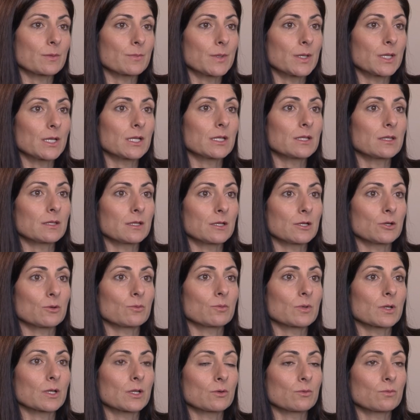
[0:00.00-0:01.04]
the beginning of the year,
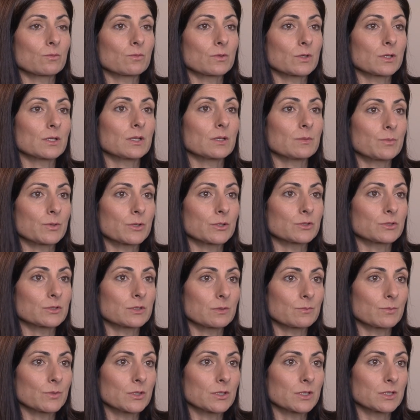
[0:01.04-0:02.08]
we're going to really push
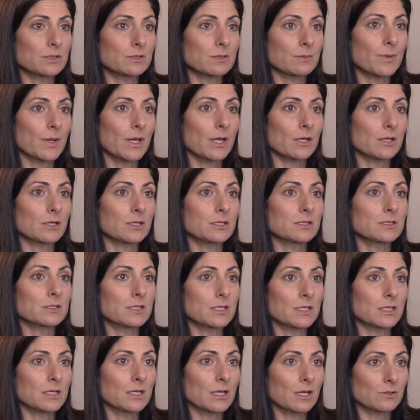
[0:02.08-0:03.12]
the municipalities,
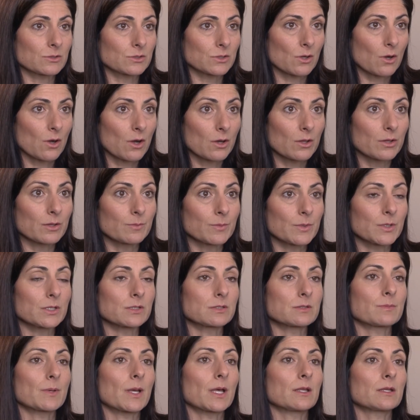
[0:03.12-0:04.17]
get it out to all the
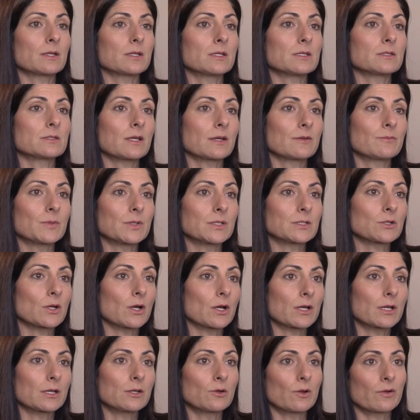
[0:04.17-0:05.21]
municipalities. I've been
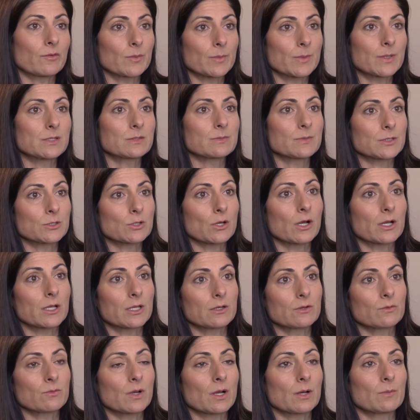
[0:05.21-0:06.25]
talking, you know, everybody's been
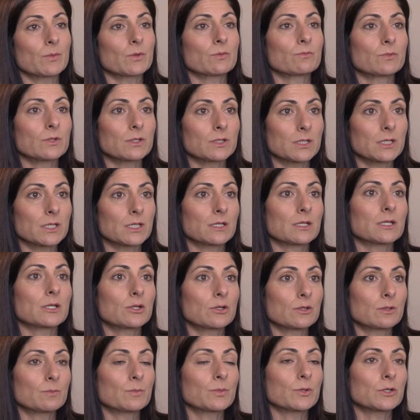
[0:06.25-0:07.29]
talking around, but really get a
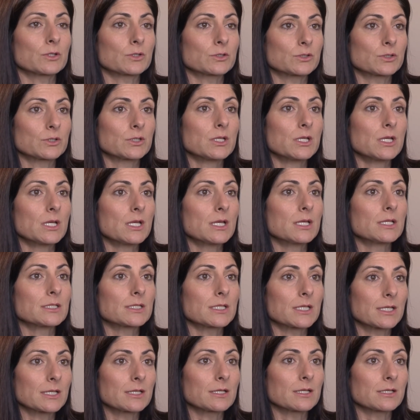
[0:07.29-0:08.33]
good push
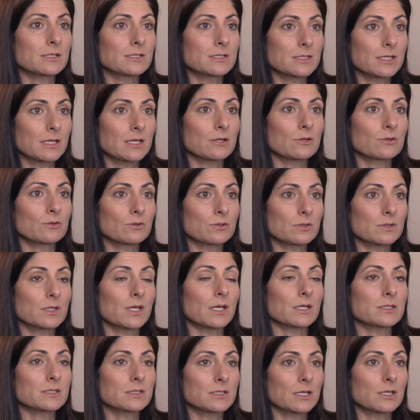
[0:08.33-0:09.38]
to get a standard,
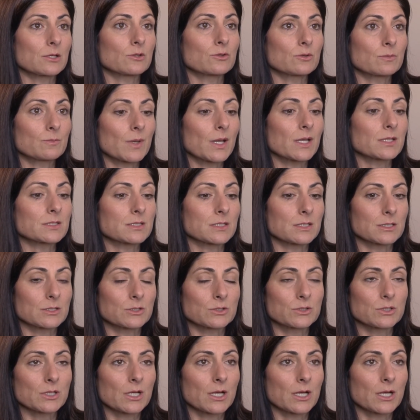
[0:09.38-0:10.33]
that standard message.